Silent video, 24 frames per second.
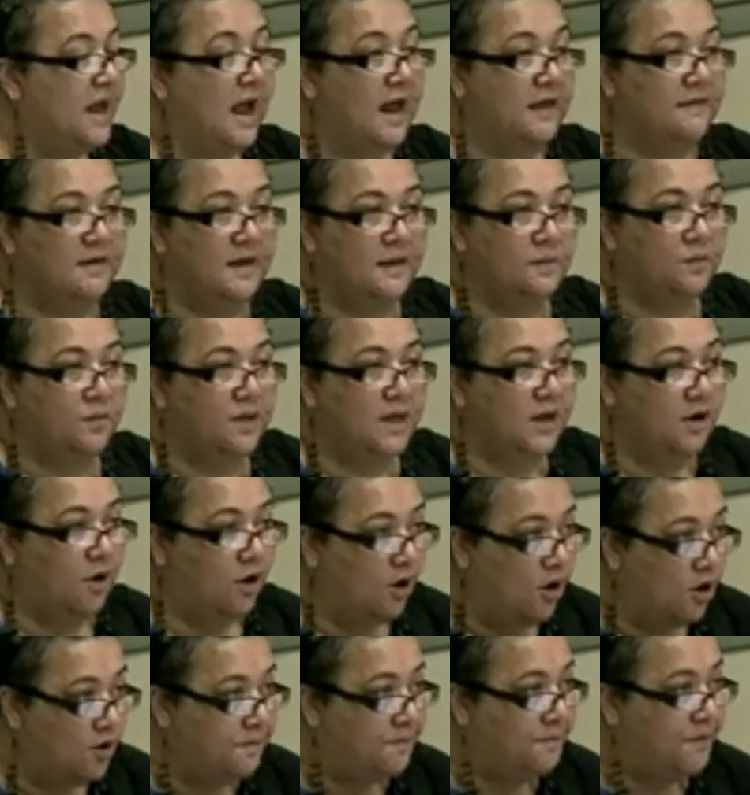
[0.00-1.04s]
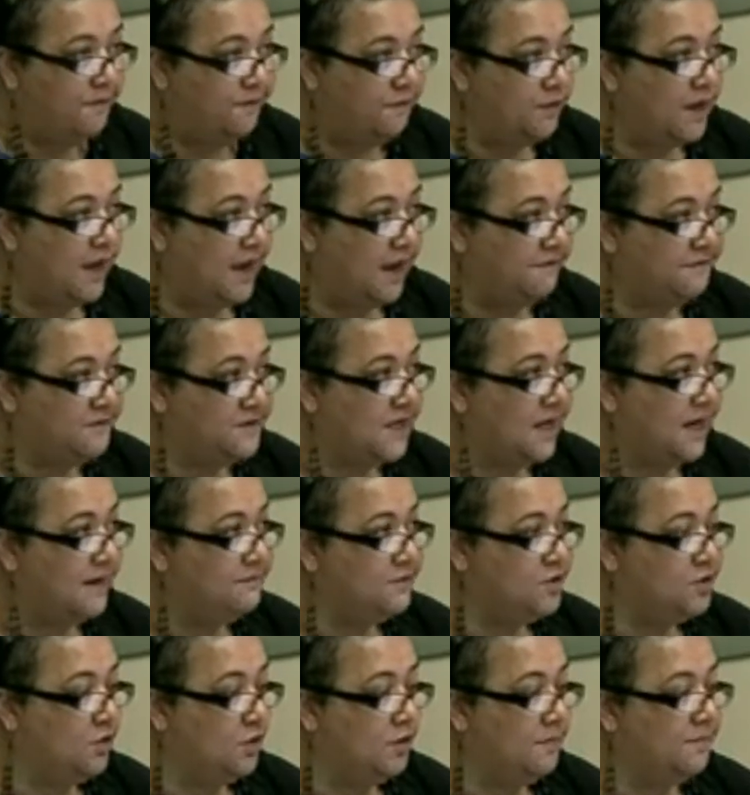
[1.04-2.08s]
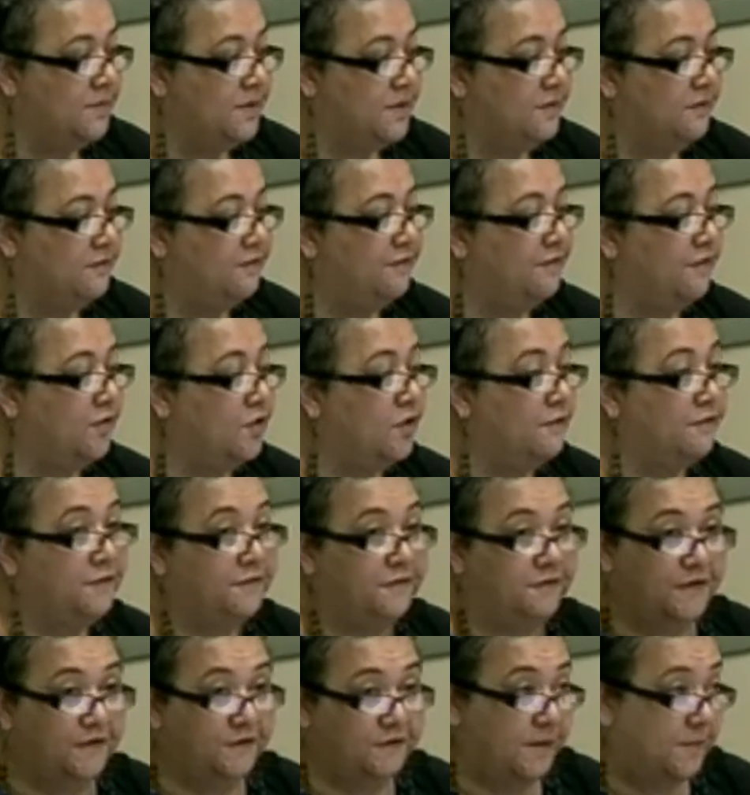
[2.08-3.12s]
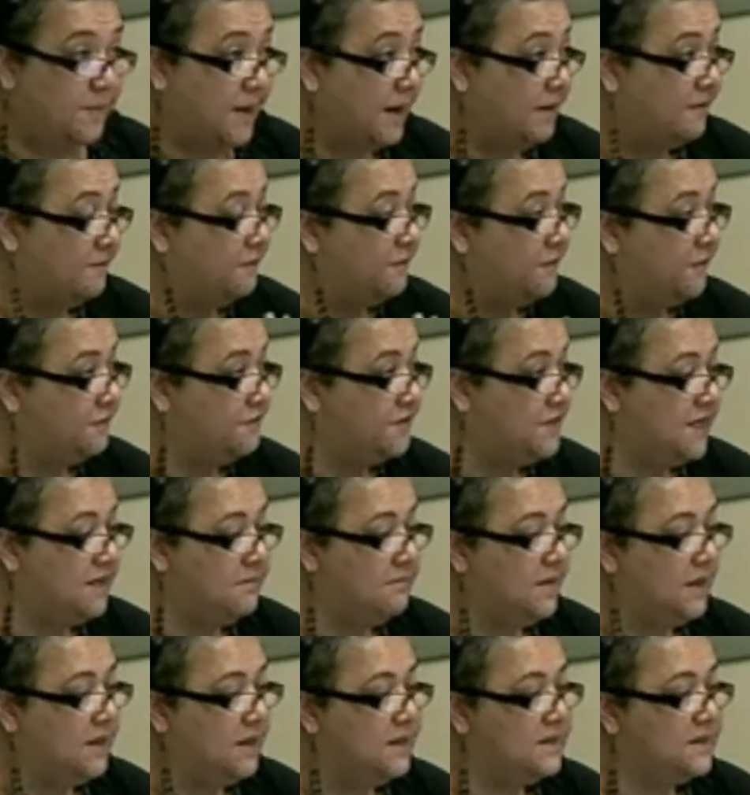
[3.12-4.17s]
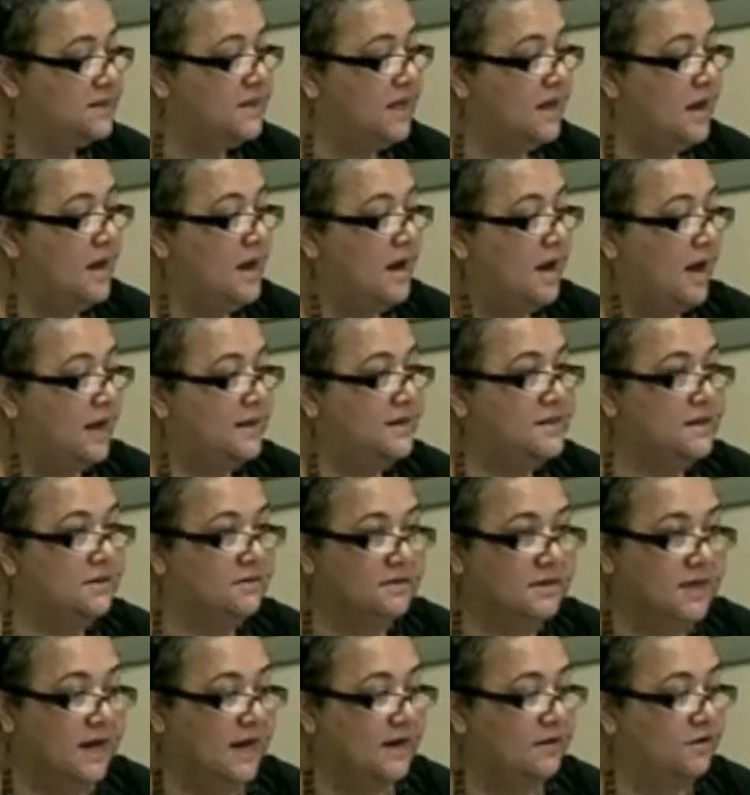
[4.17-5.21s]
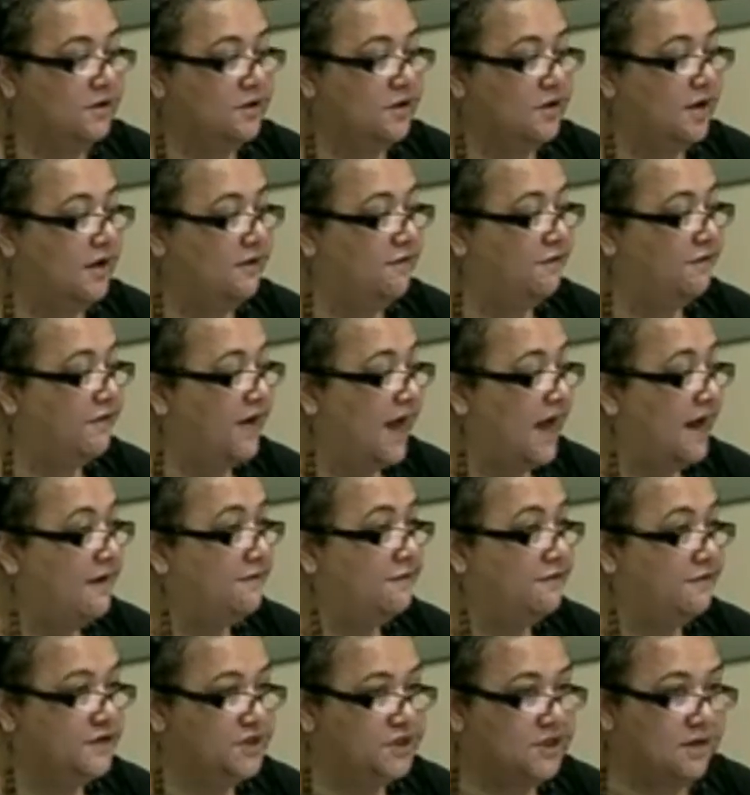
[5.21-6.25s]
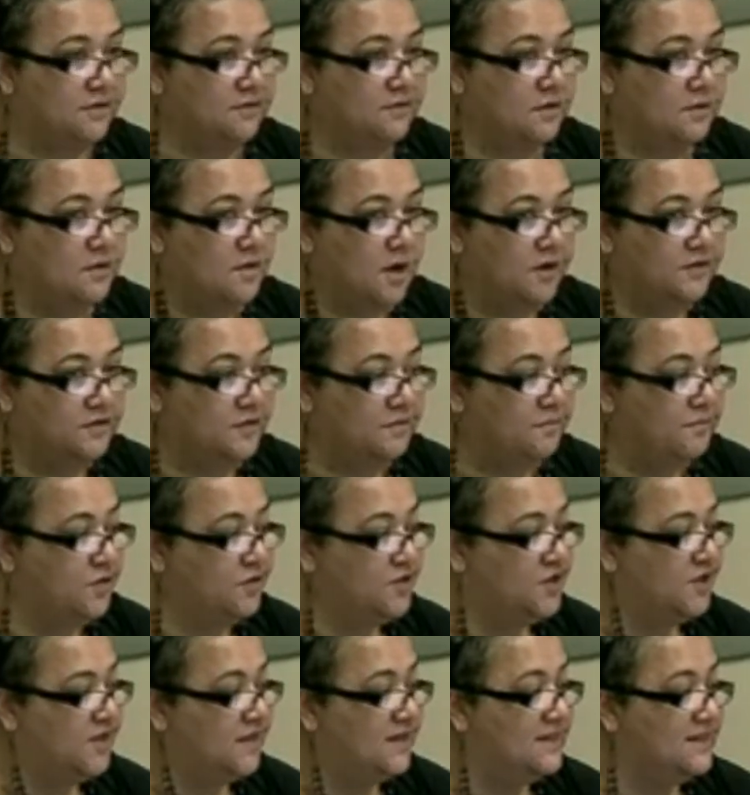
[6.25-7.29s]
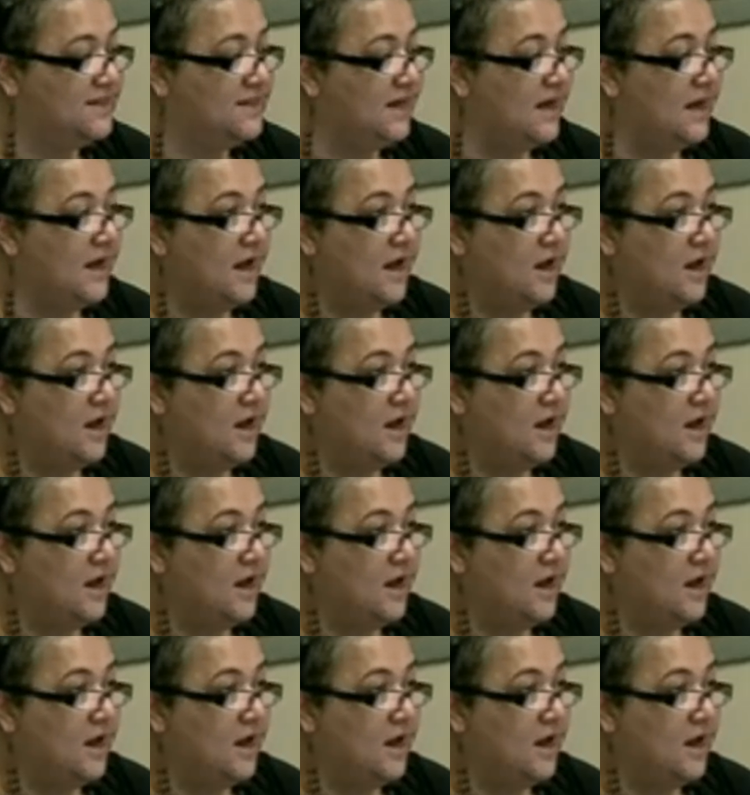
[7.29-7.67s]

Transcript: And then we hope, if we have time, to open the floor for about 15 minutes until 9:35 for general contributions.